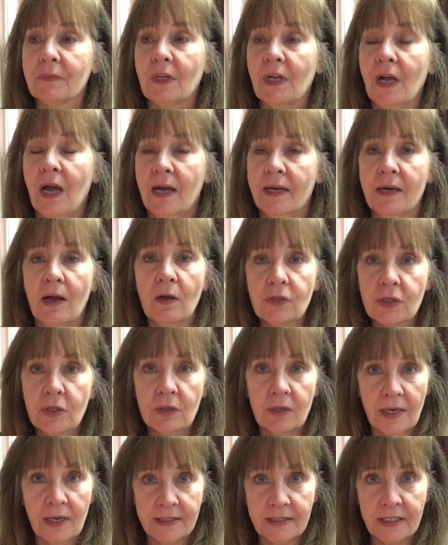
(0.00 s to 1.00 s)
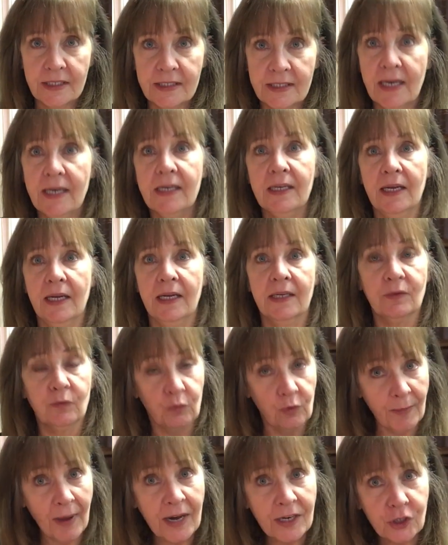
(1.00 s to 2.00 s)
I'd also like to say and
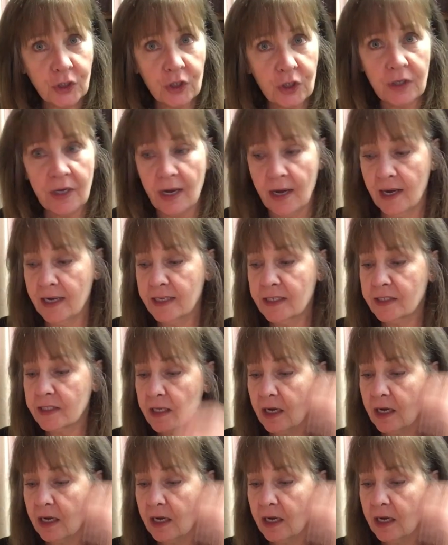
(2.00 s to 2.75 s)
remind you guys